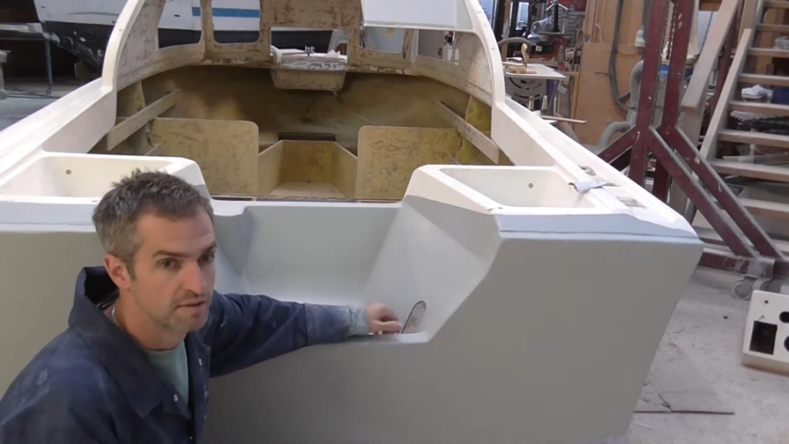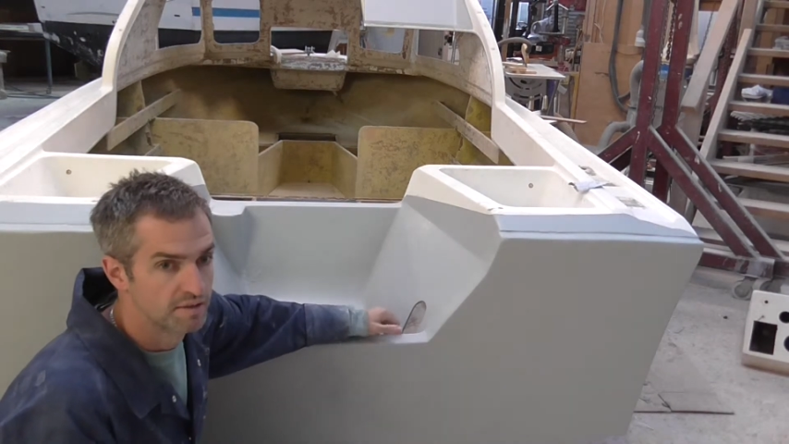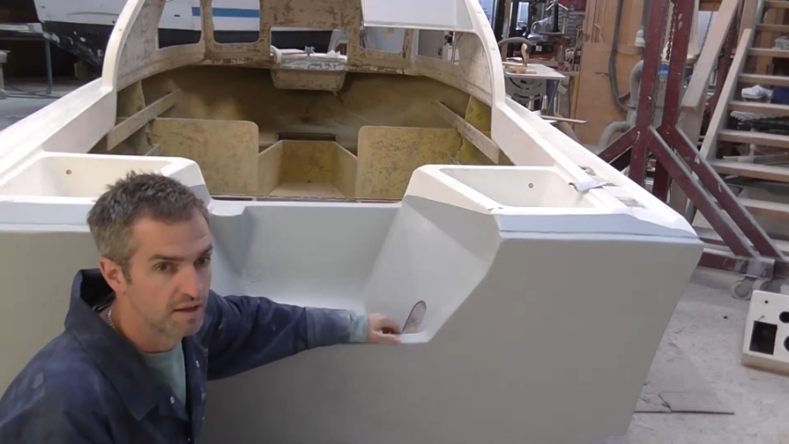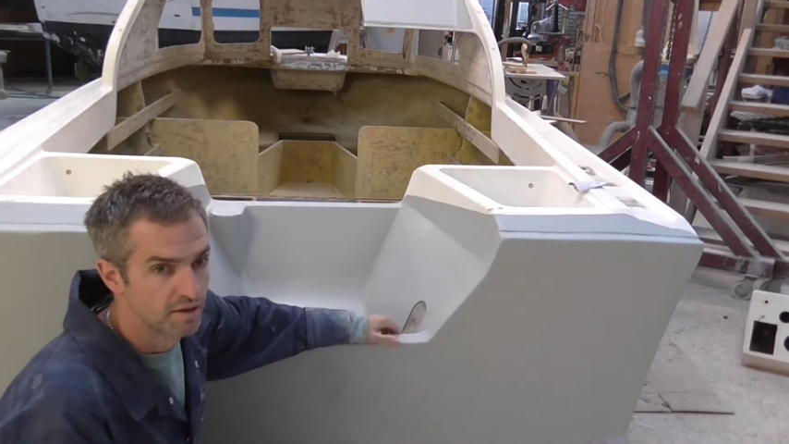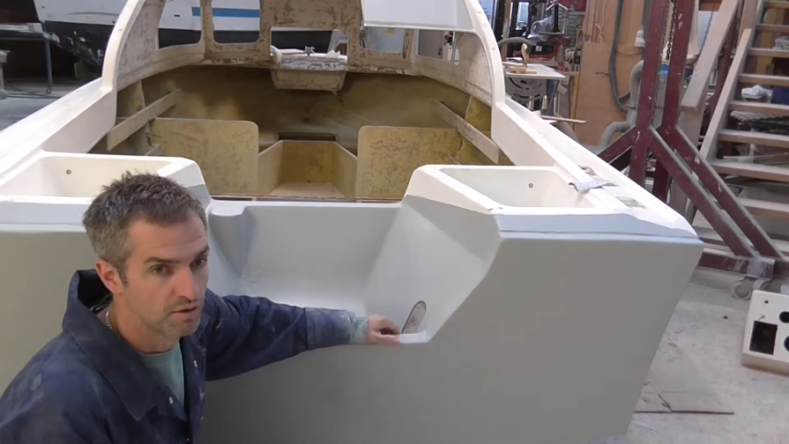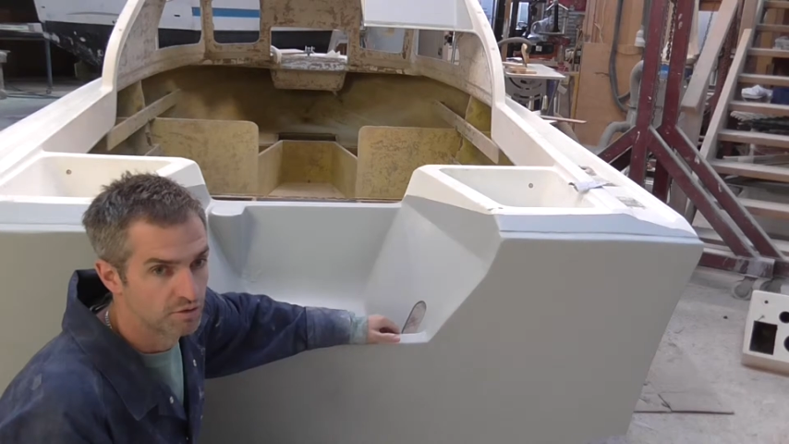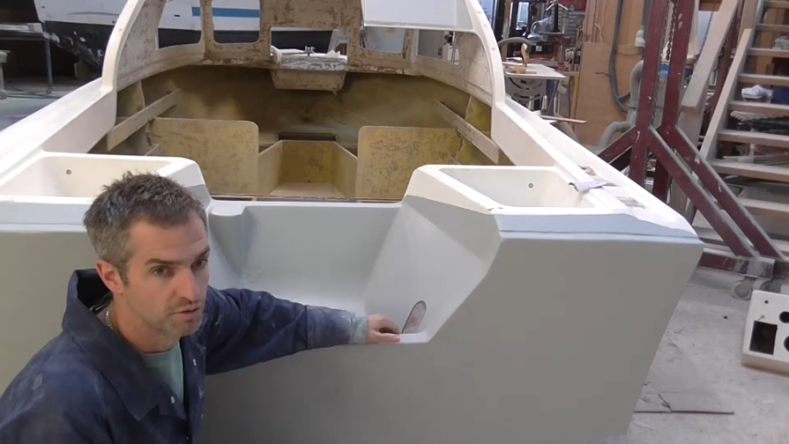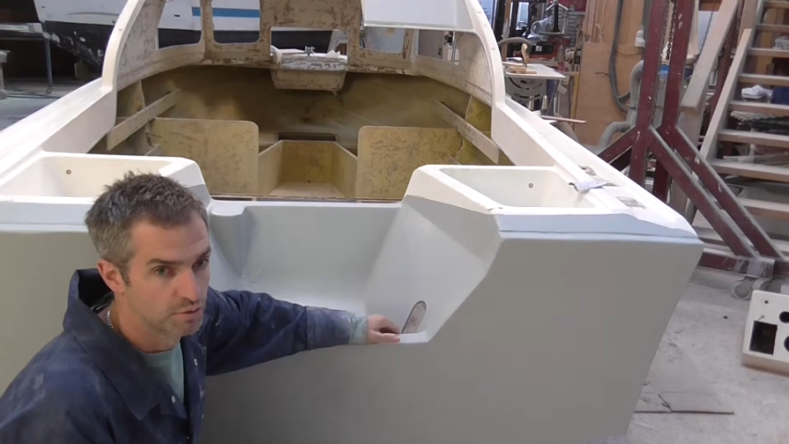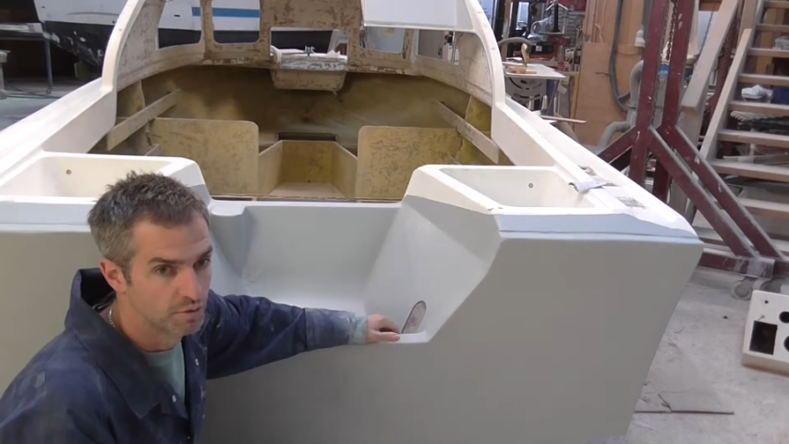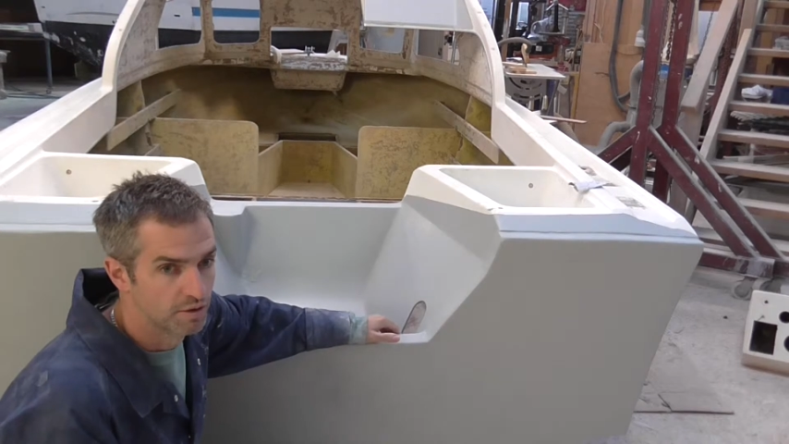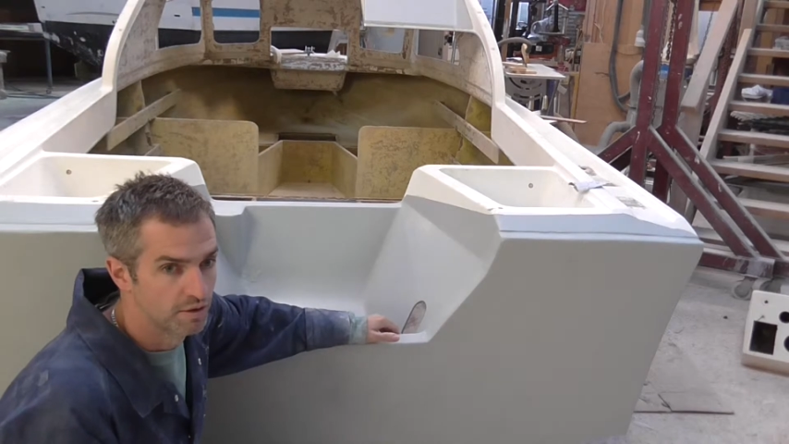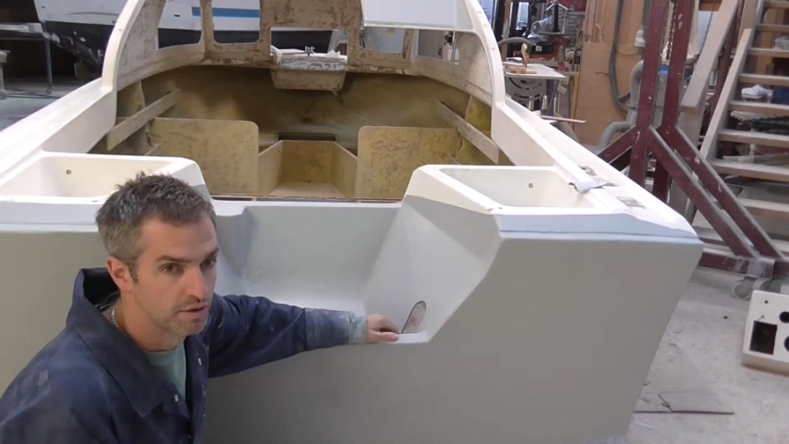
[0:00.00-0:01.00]
down
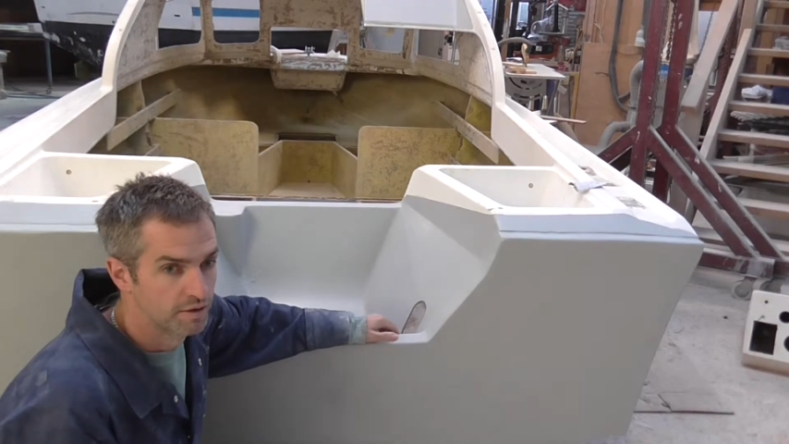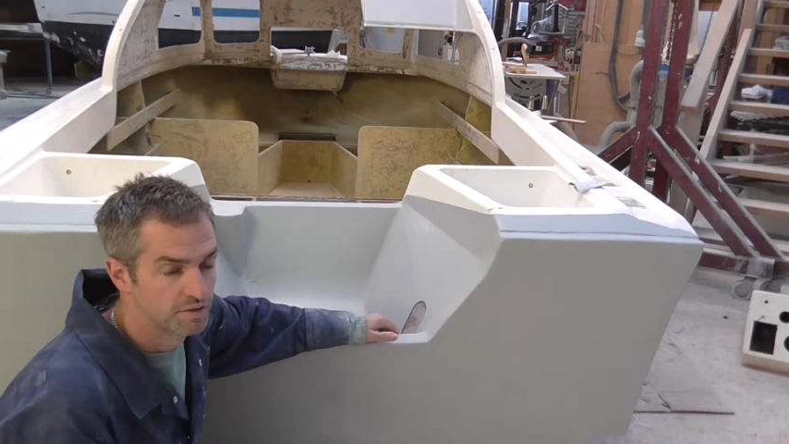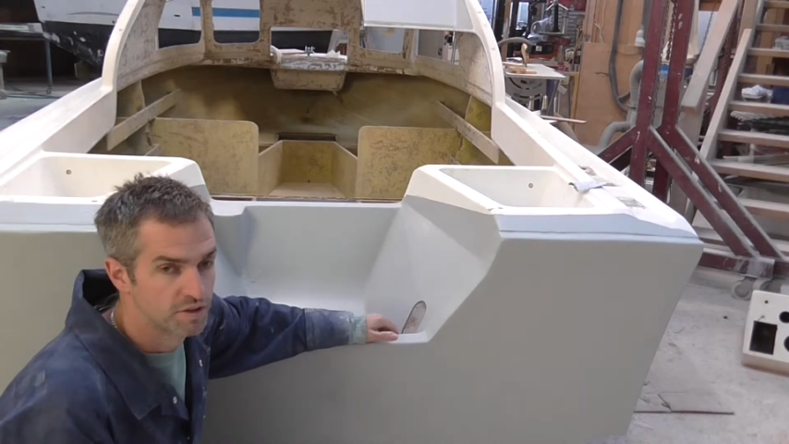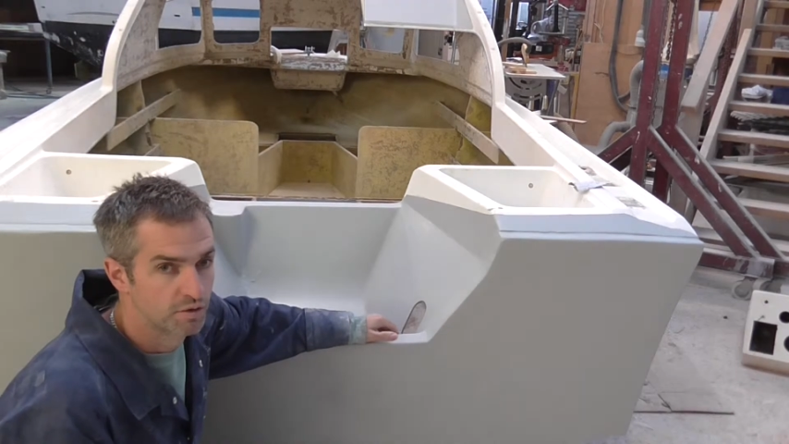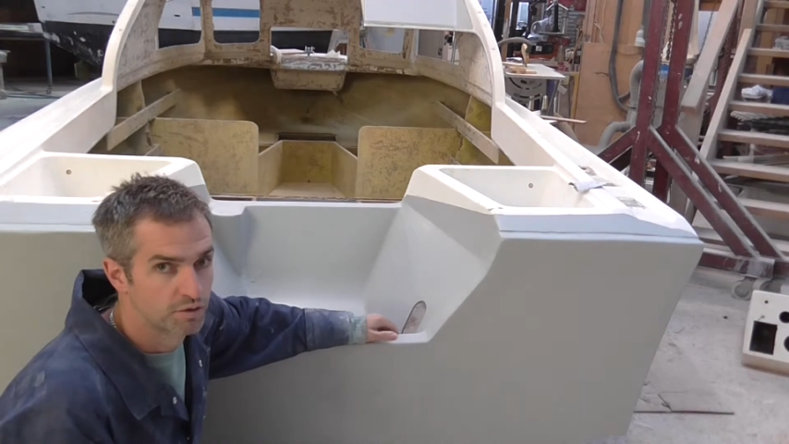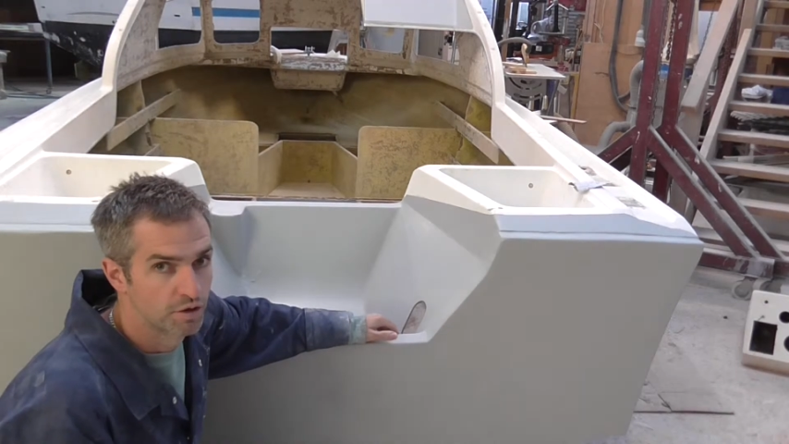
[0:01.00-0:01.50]
onto a gel